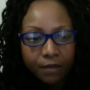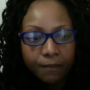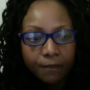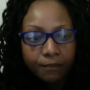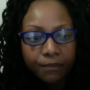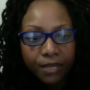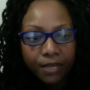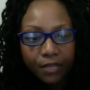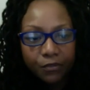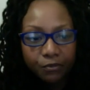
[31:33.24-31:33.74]

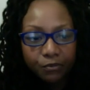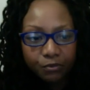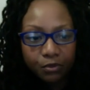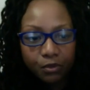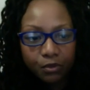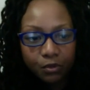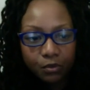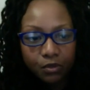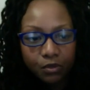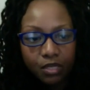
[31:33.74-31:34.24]
been
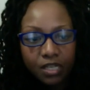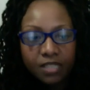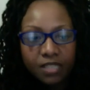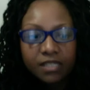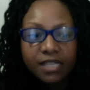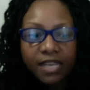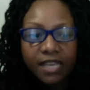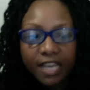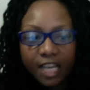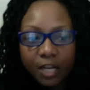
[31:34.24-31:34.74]
through
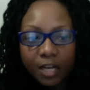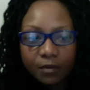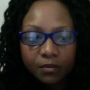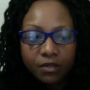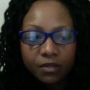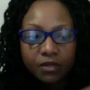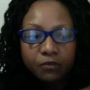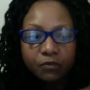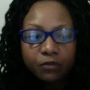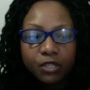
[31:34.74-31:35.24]
to help
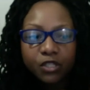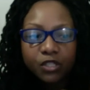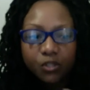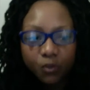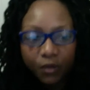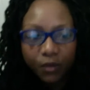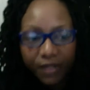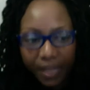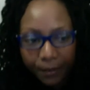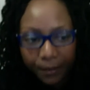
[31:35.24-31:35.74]

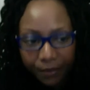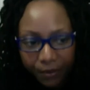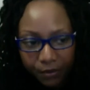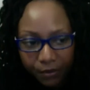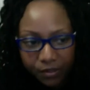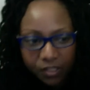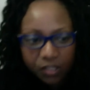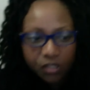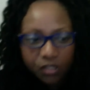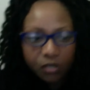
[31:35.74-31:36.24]
restore that
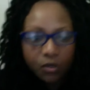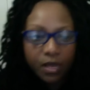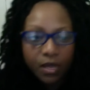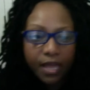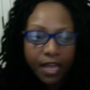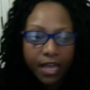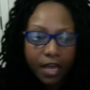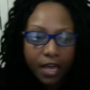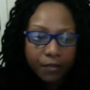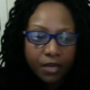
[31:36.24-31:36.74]
person, to
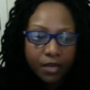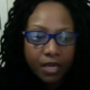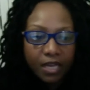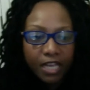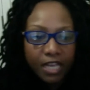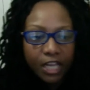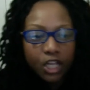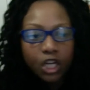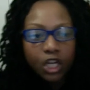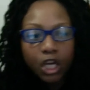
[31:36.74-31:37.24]
help
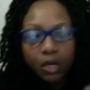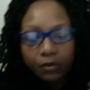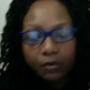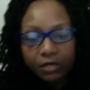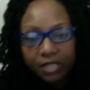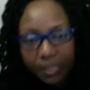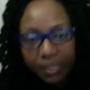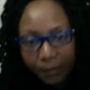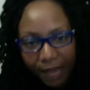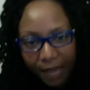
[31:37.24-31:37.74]

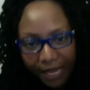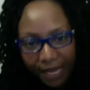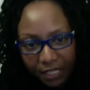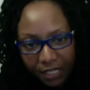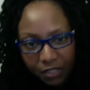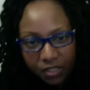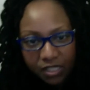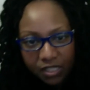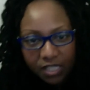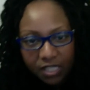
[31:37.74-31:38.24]
encourage somebody
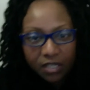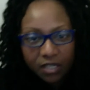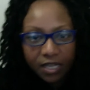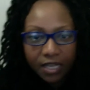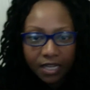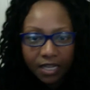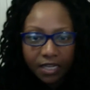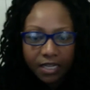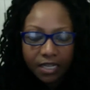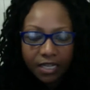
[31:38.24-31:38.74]
else, and
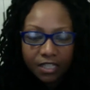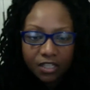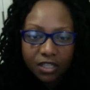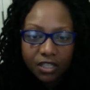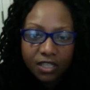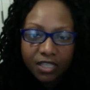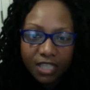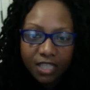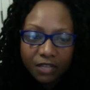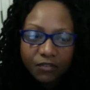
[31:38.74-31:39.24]
to
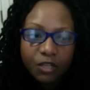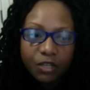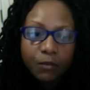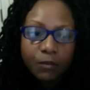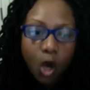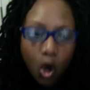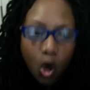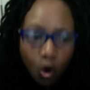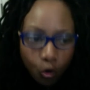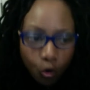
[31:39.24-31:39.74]
give them
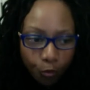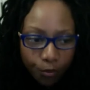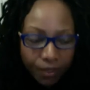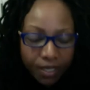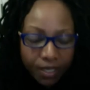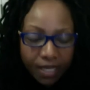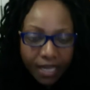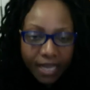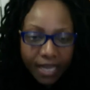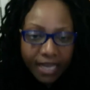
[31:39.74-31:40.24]
hope?
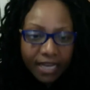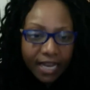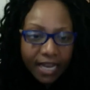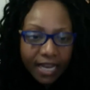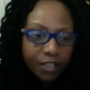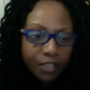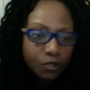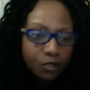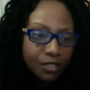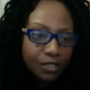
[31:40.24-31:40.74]
And
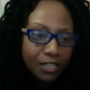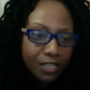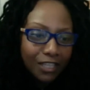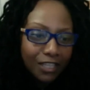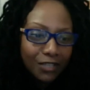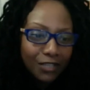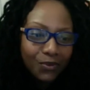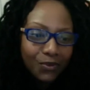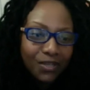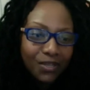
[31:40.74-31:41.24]
like you said,
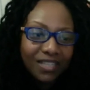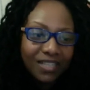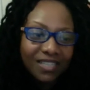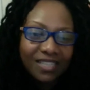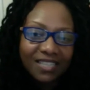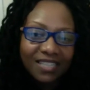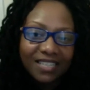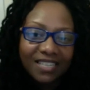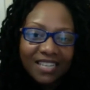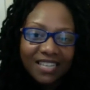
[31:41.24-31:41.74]
you want
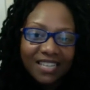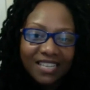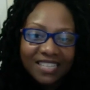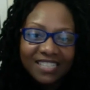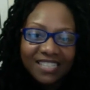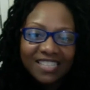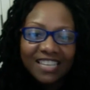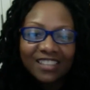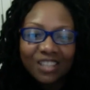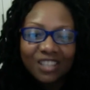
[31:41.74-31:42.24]
to
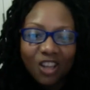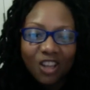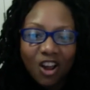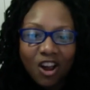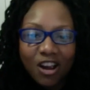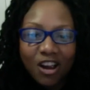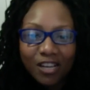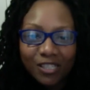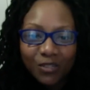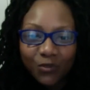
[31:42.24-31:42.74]
set their
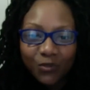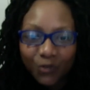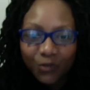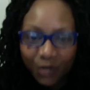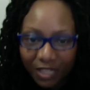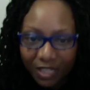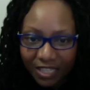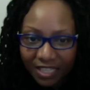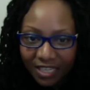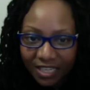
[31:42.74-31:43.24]
hearts
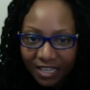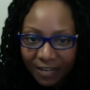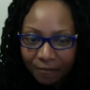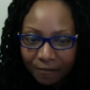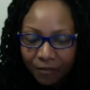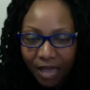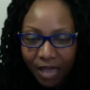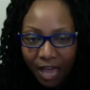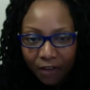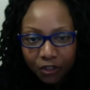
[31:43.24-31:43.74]
free.
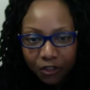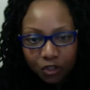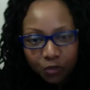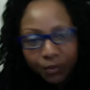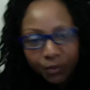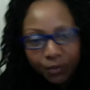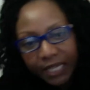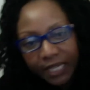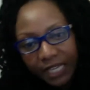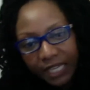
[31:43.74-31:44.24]
How do you
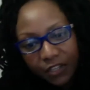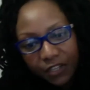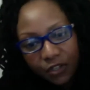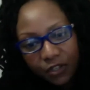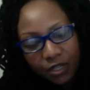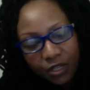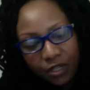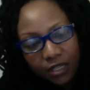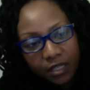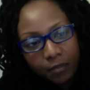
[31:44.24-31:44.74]
plan
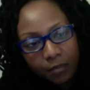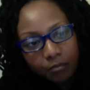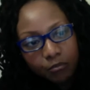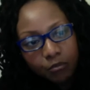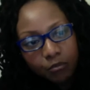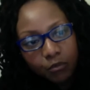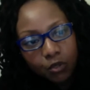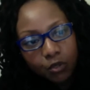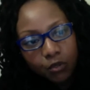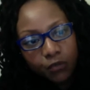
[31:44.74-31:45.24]
on
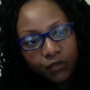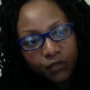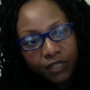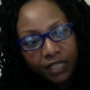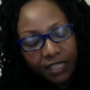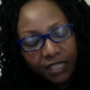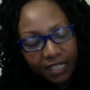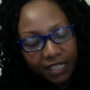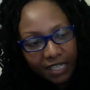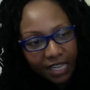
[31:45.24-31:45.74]

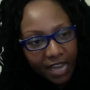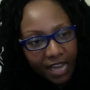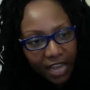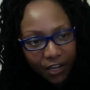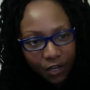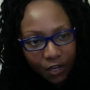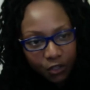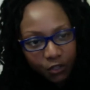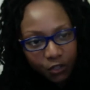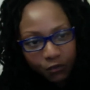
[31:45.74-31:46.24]
moving? I
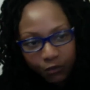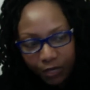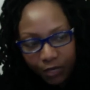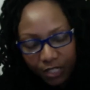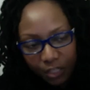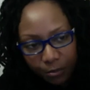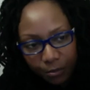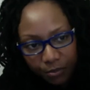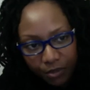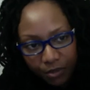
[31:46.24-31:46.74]
know you've
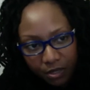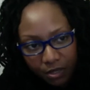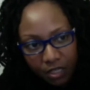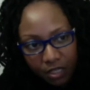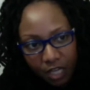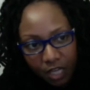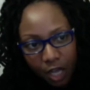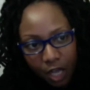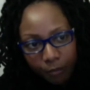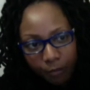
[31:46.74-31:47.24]
written a book,
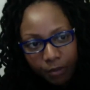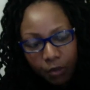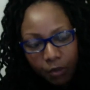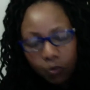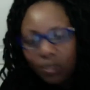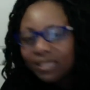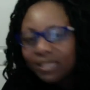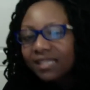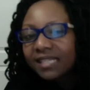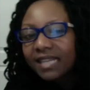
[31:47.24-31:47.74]
but
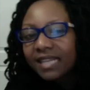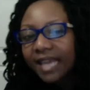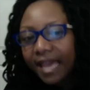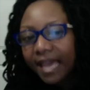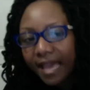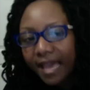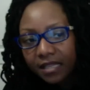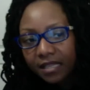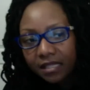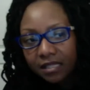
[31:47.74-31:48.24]
what's
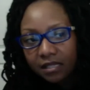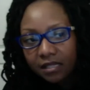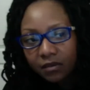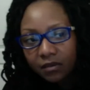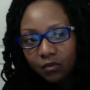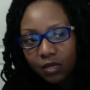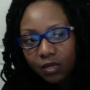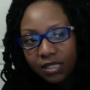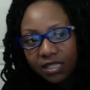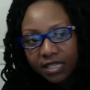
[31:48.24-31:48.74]
next?
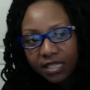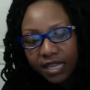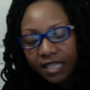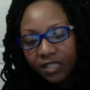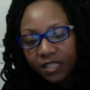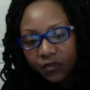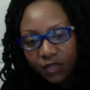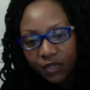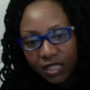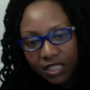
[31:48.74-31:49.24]
What's
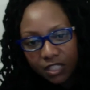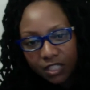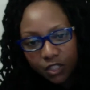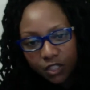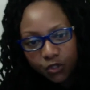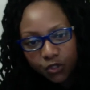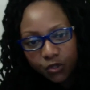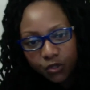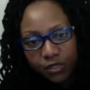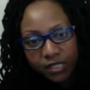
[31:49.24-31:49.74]
next for Lynda
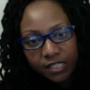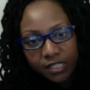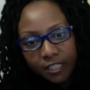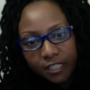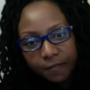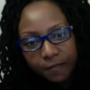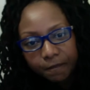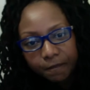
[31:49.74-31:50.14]
Joice?